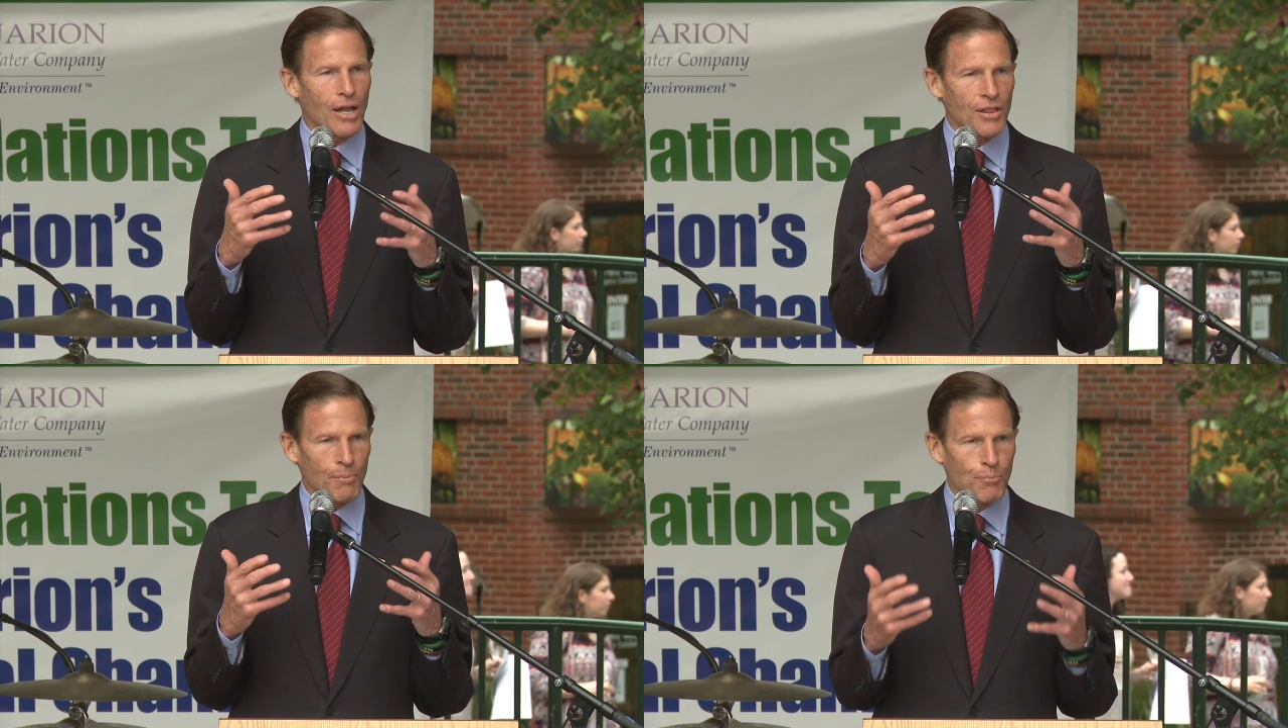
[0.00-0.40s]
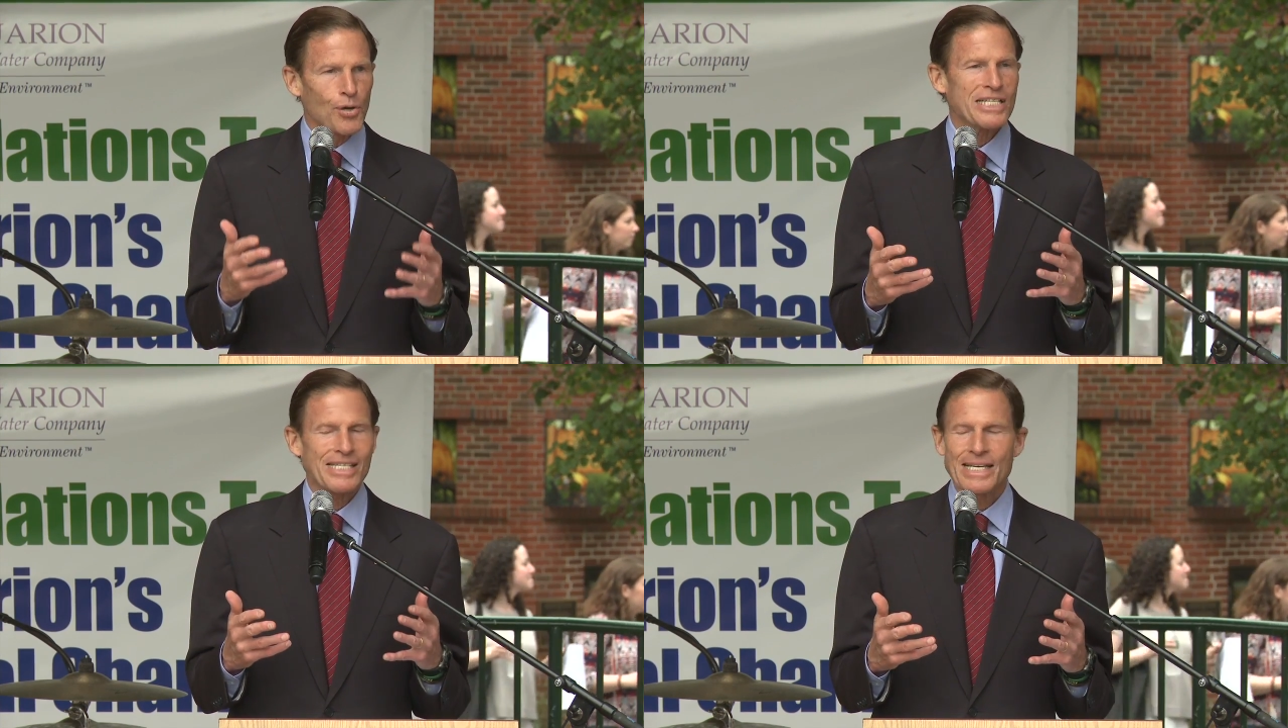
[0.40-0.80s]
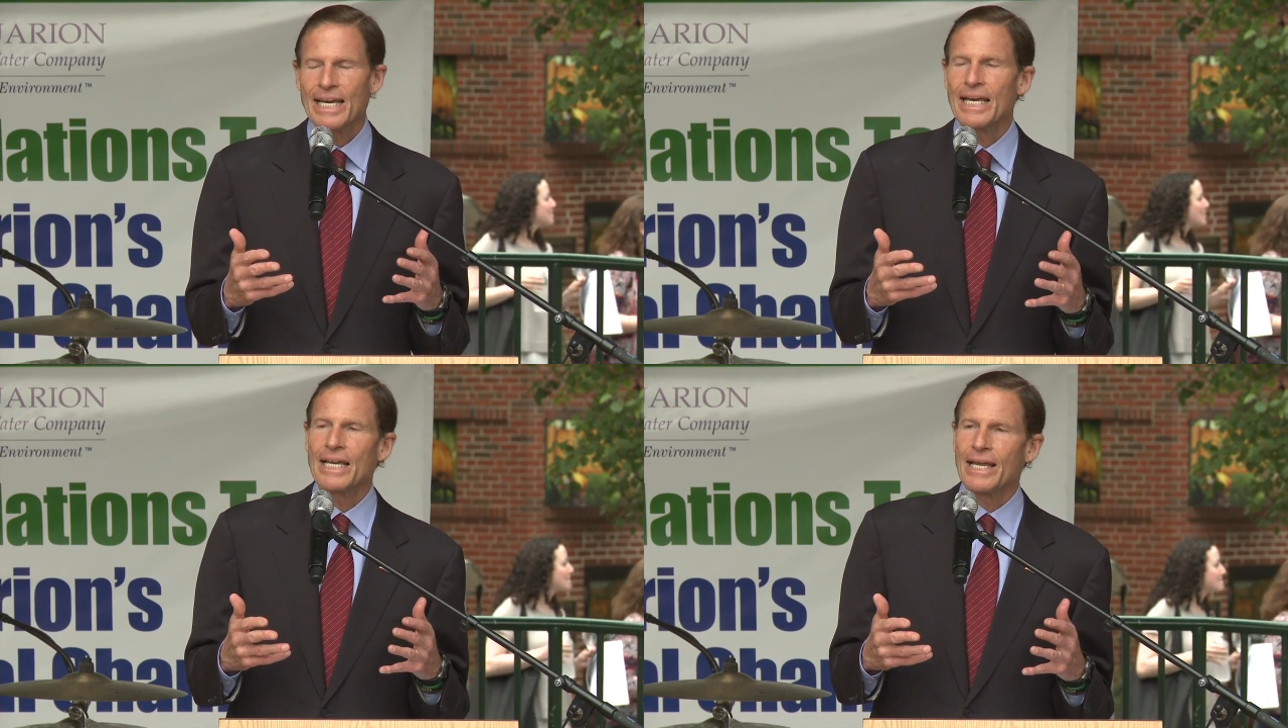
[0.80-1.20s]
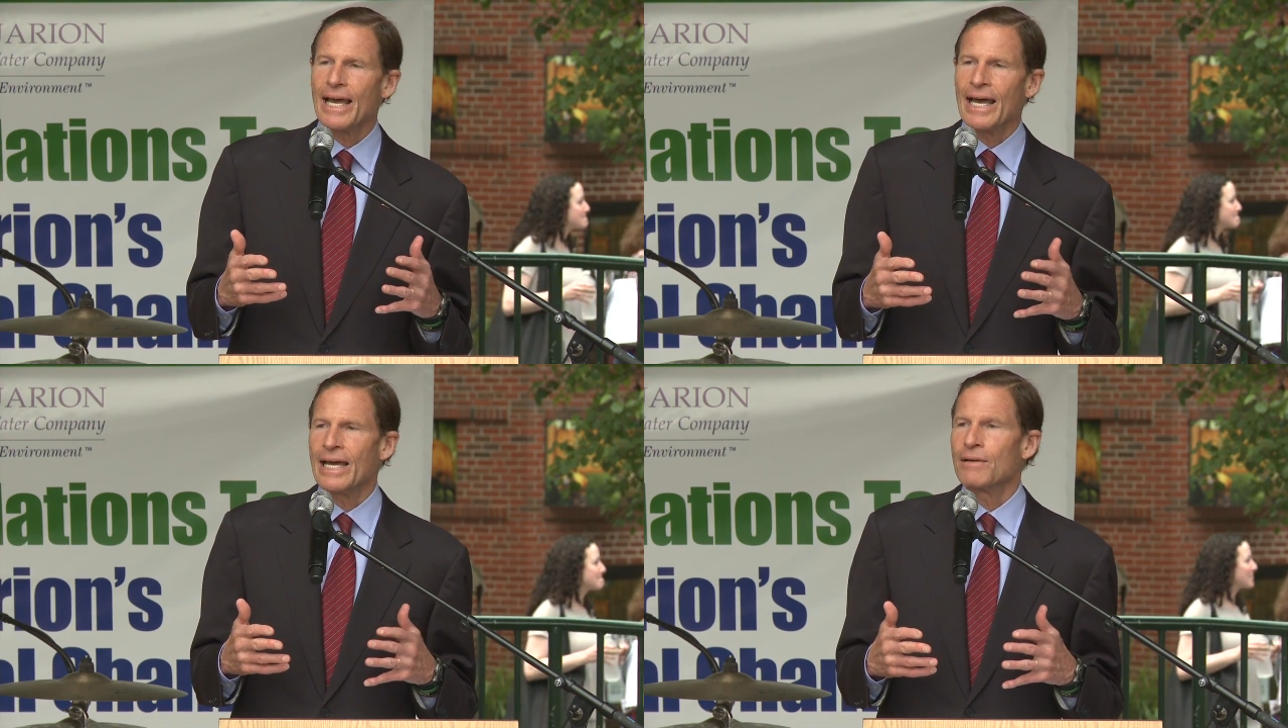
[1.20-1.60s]
the pristine
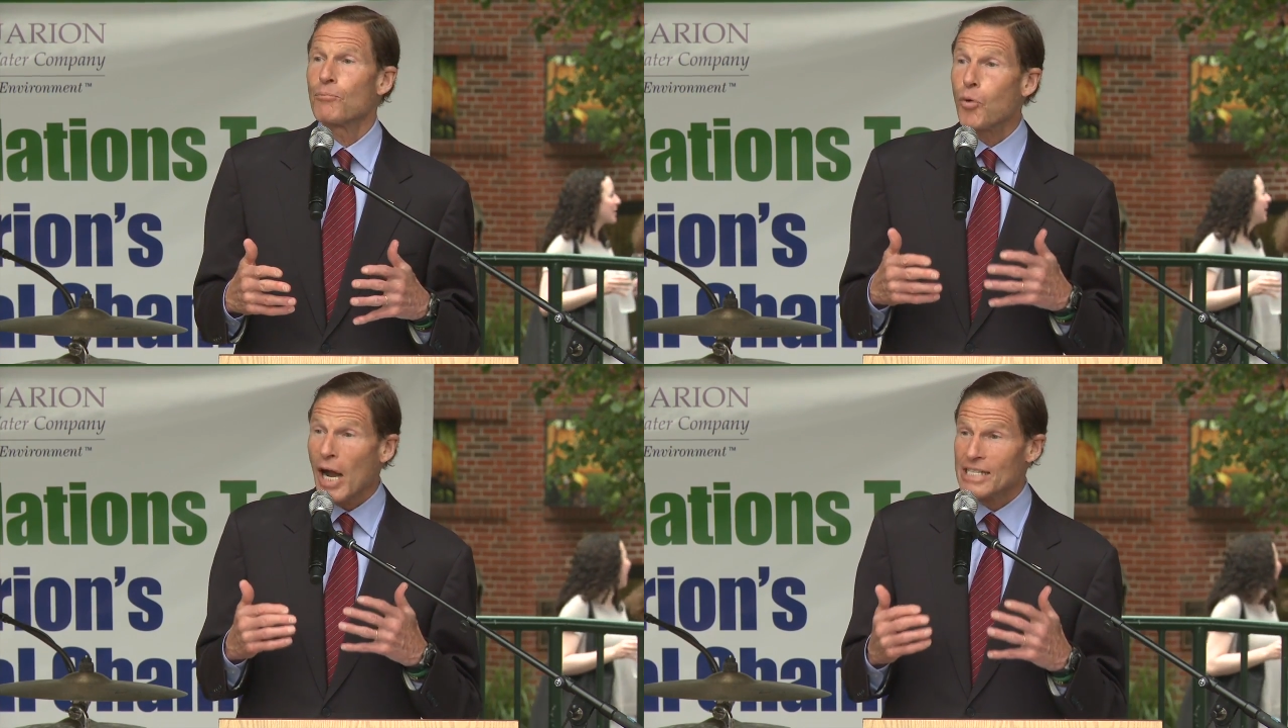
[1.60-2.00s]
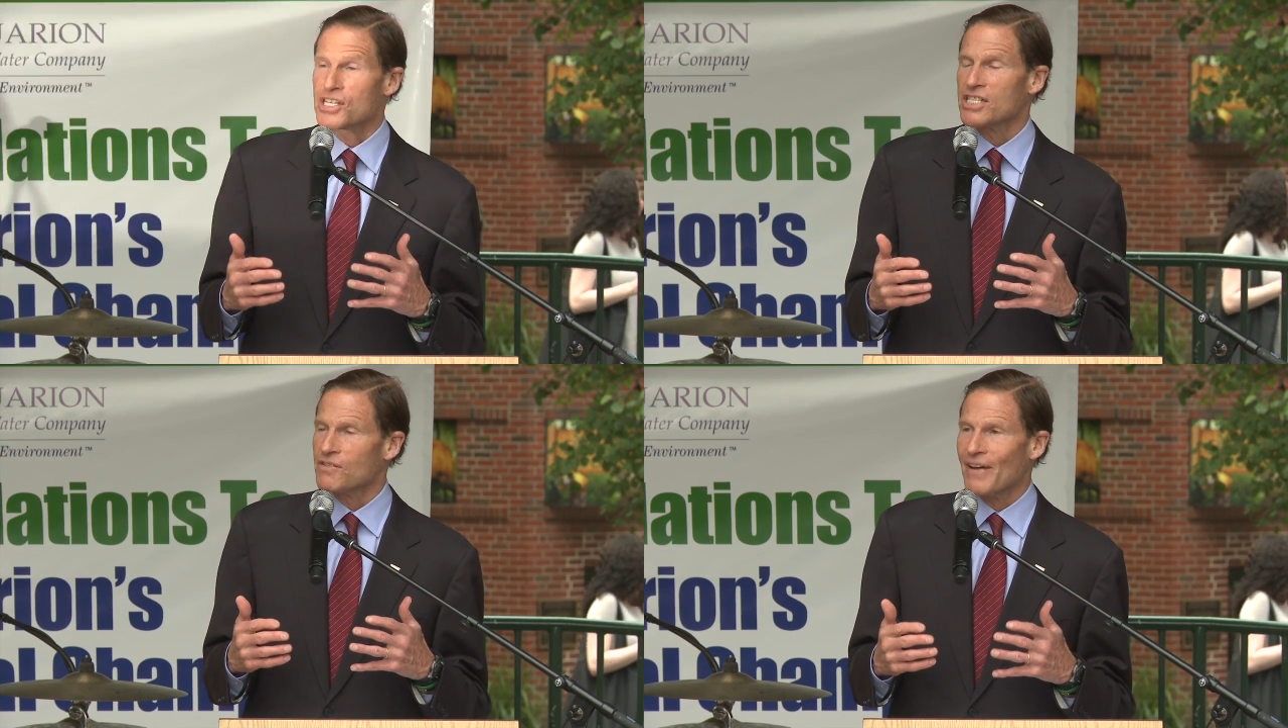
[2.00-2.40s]
and precious